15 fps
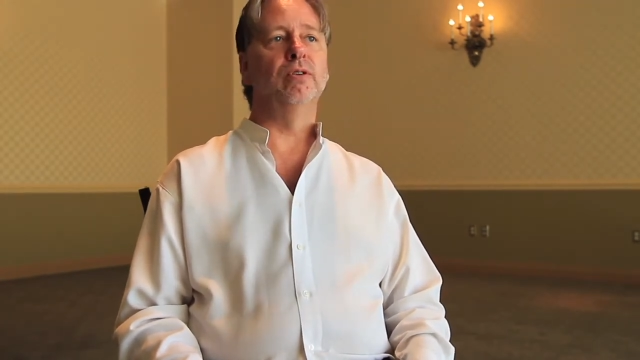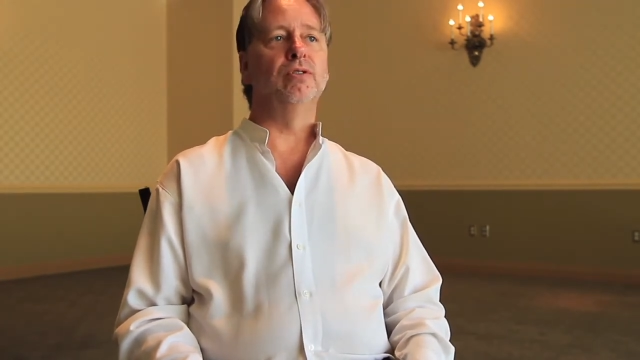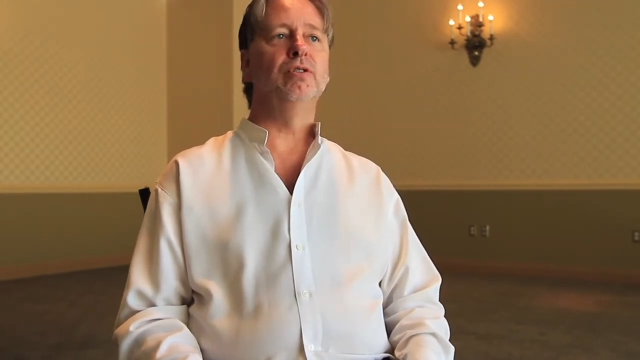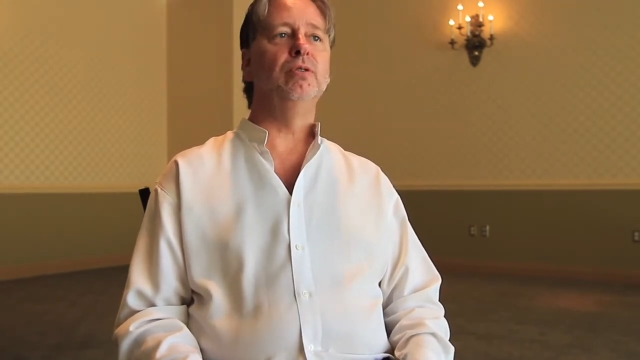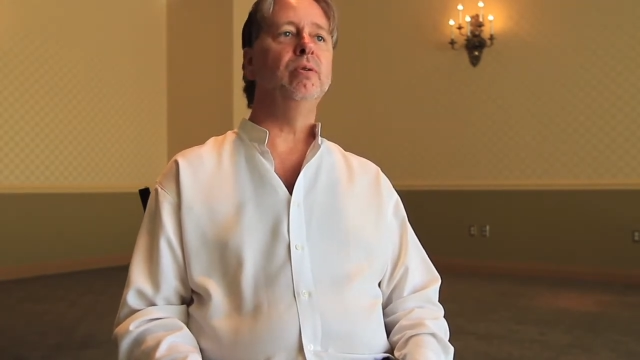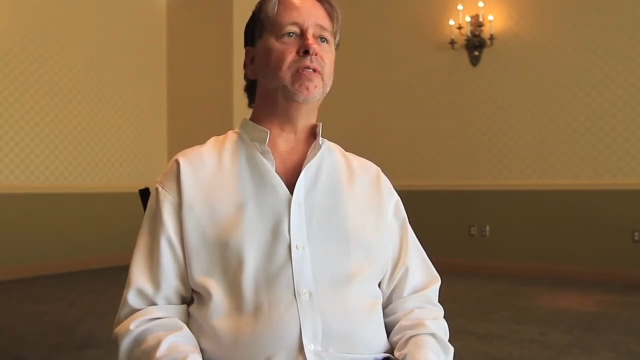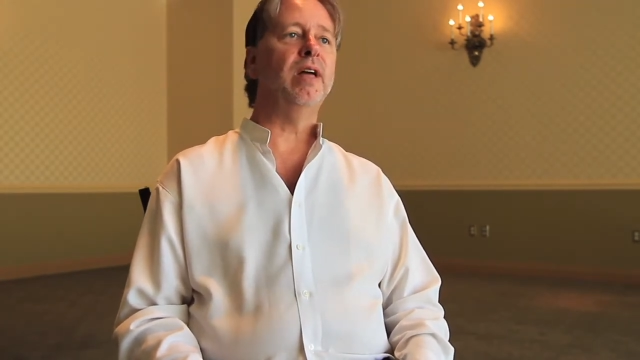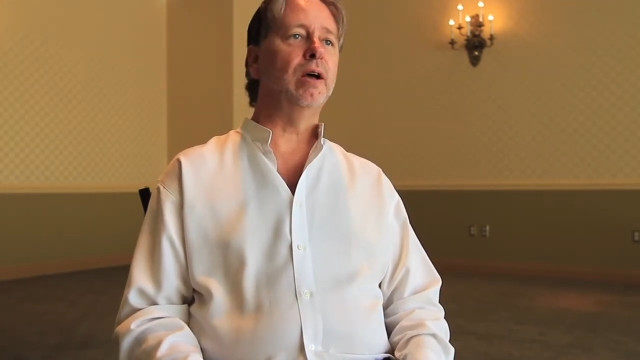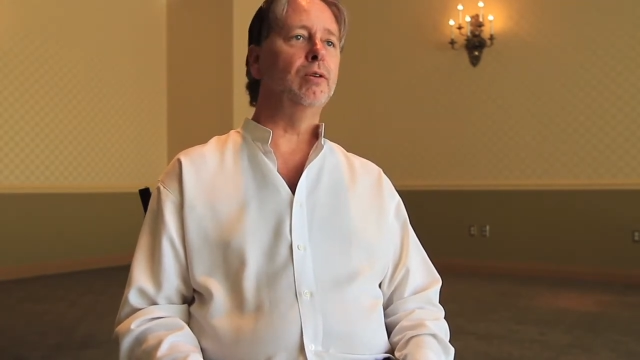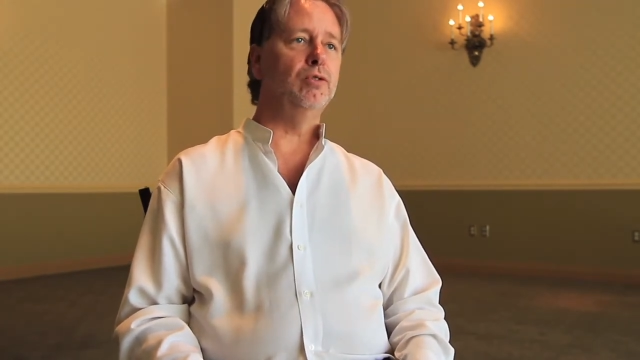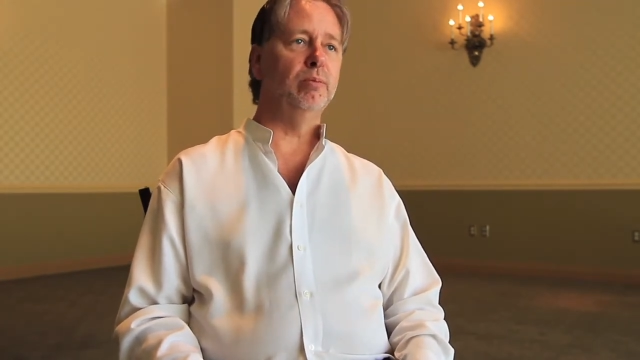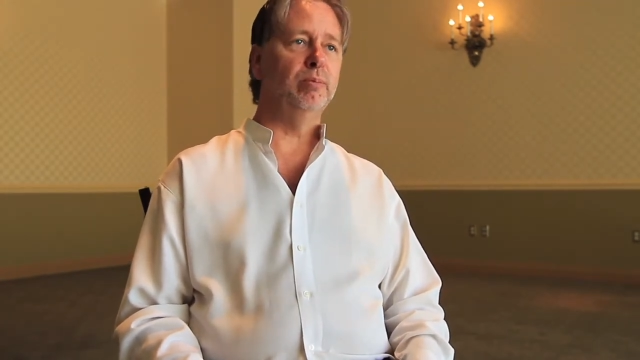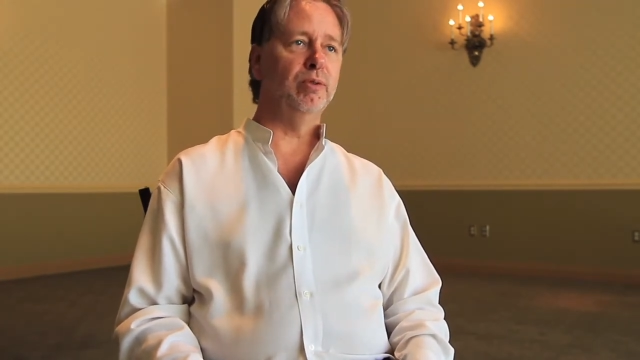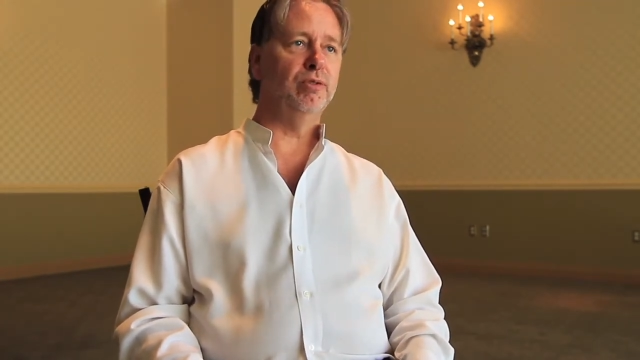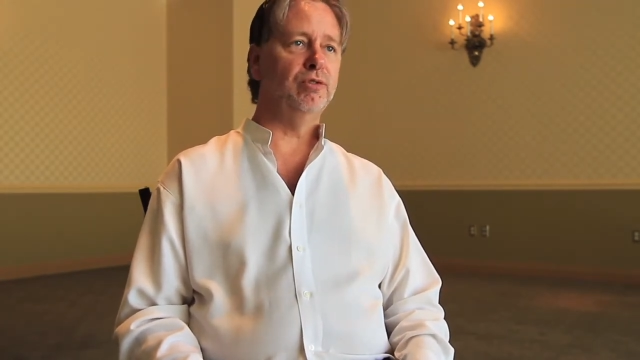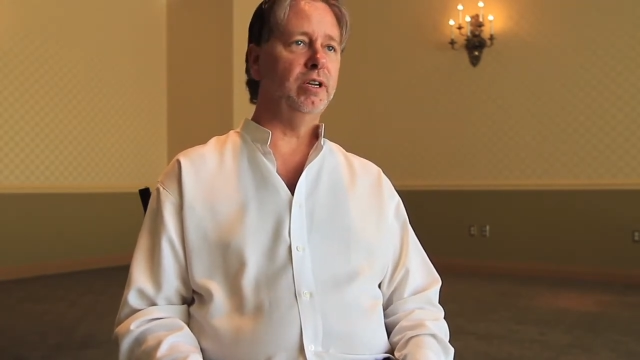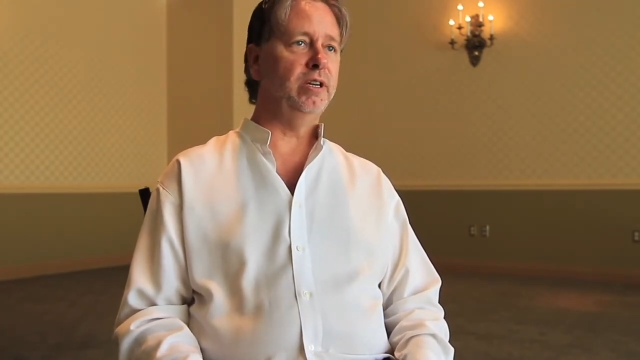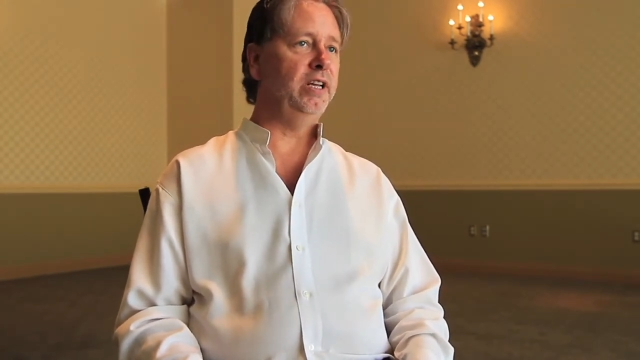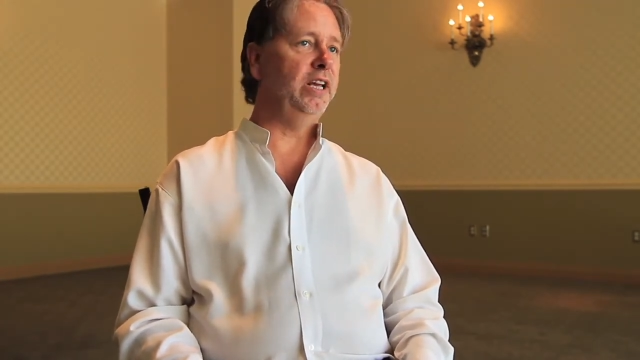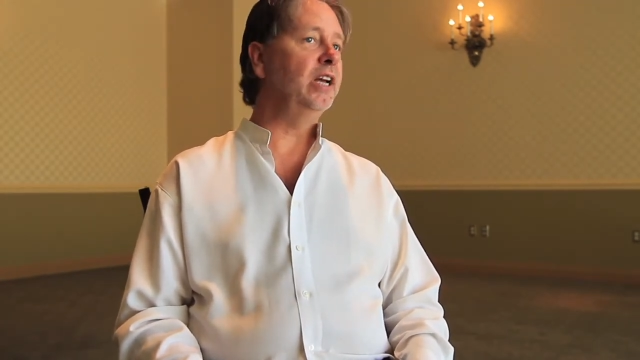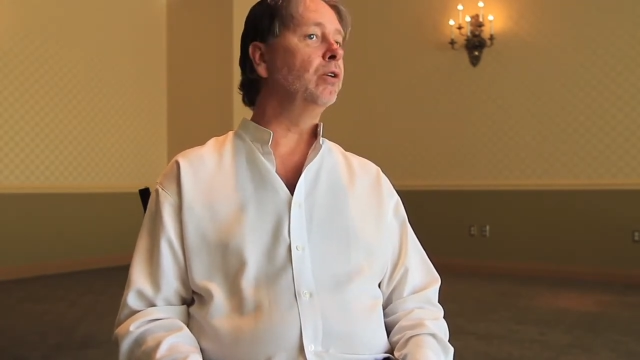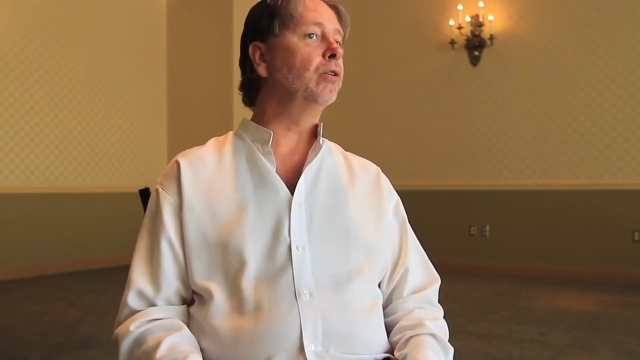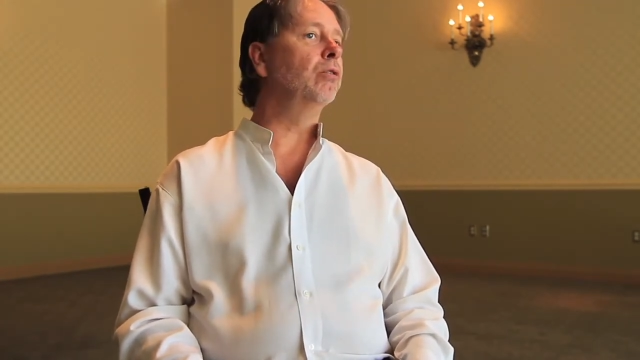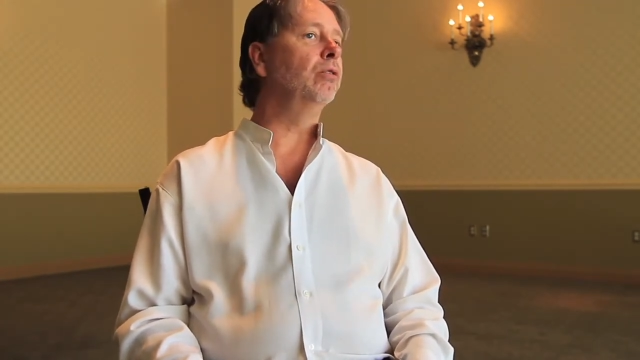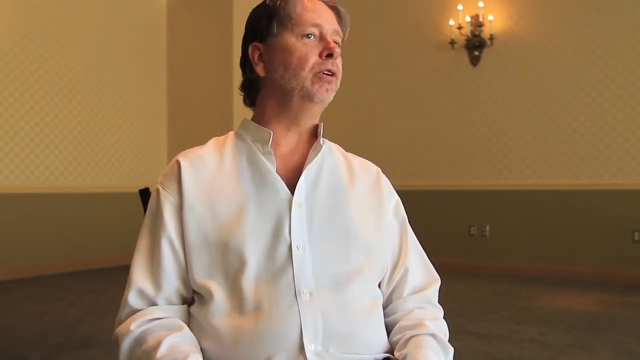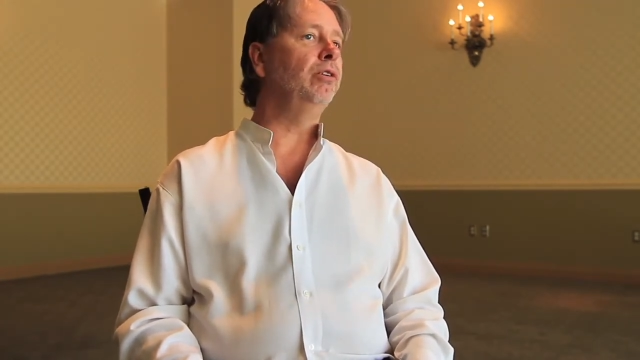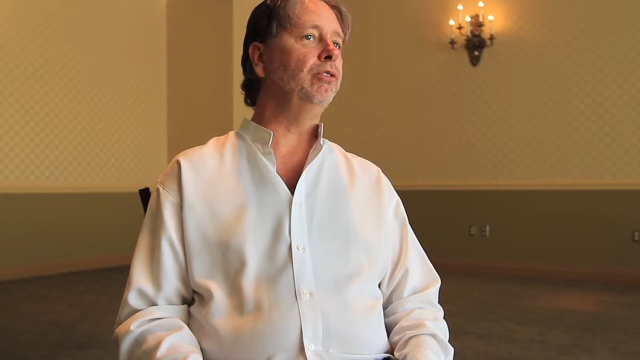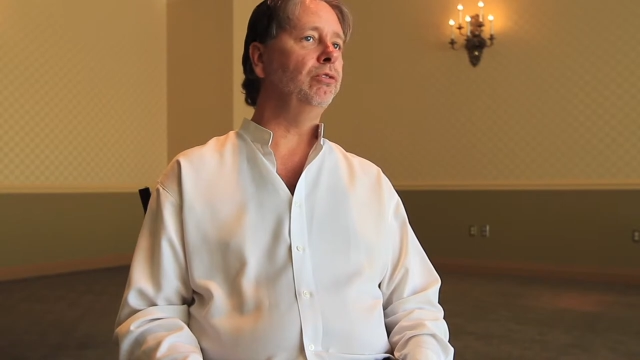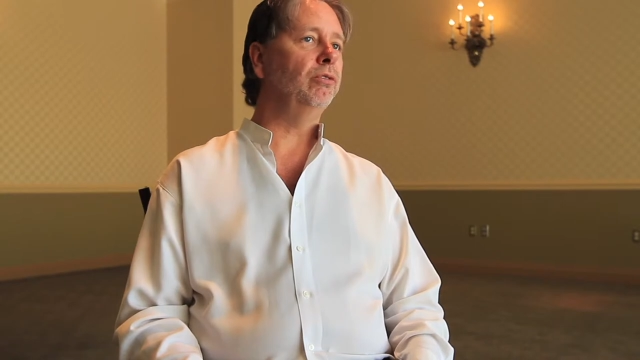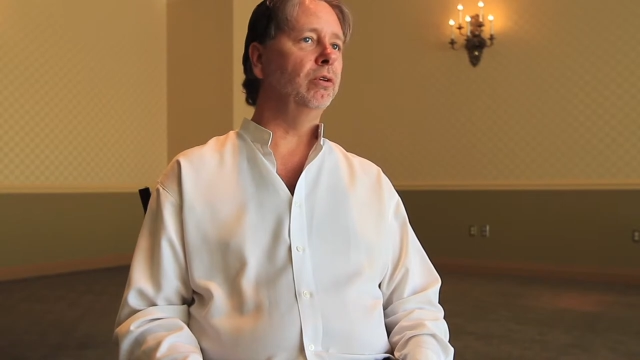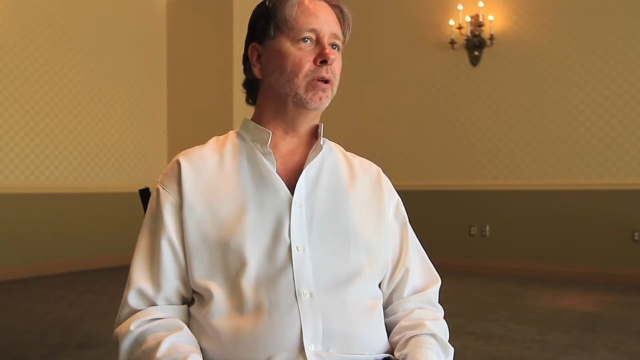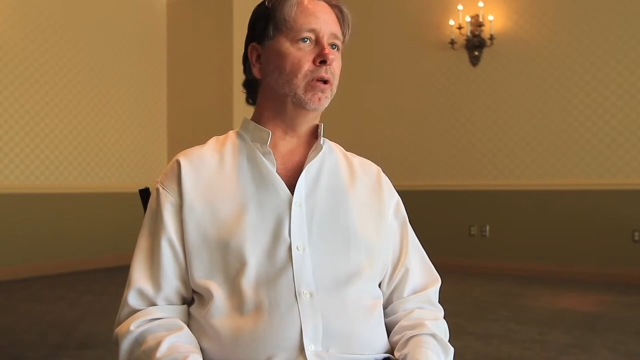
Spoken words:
2,000% increase